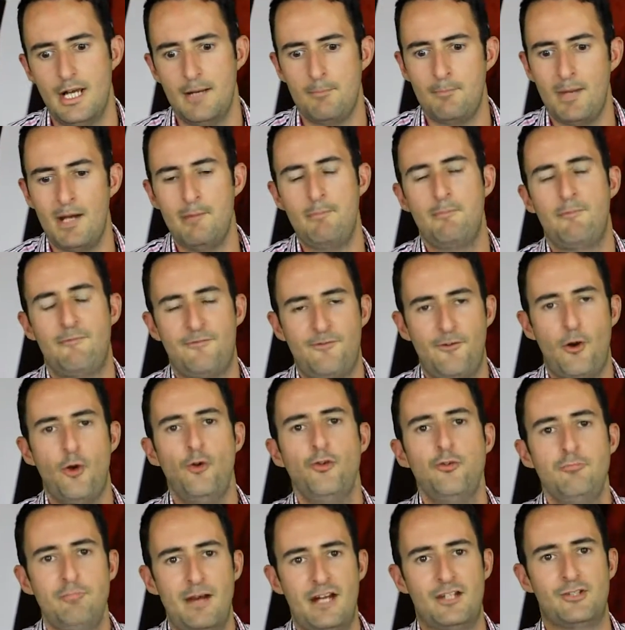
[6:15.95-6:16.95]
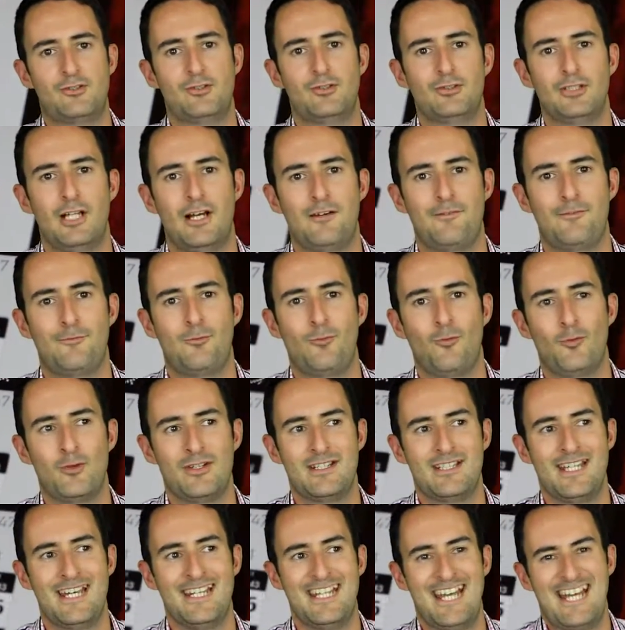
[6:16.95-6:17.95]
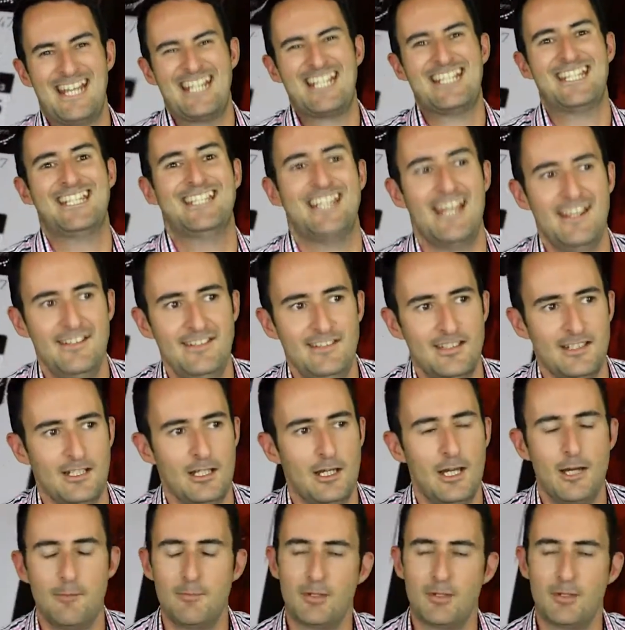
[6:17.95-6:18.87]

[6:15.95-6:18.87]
my phone battery life was then extended